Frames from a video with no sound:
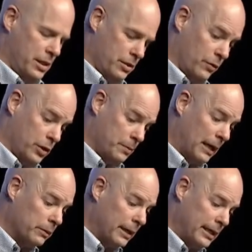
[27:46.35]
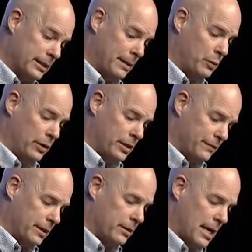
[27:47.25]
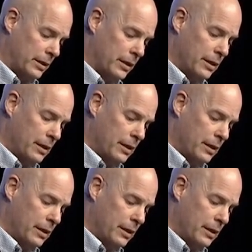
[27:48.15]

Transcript: in his voice, by the way. He's not pointing his finger at her.